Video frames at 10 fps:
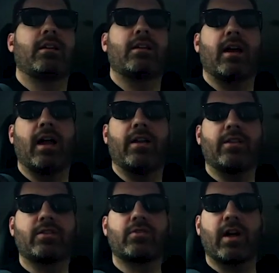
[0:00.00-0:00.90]
garner
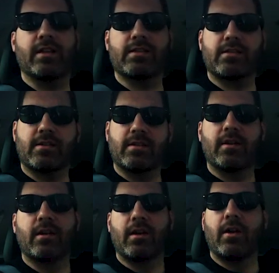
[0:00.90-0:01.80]
the trust
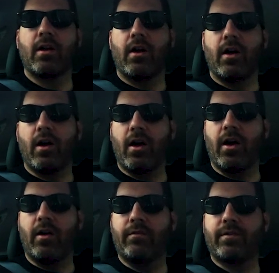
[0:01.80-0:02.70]

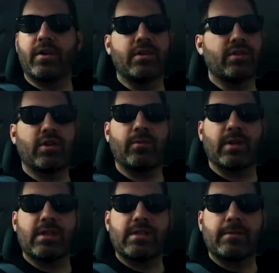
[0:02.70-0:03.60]
of
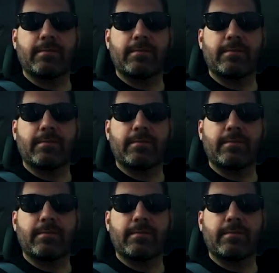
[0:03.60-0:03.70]
consumers.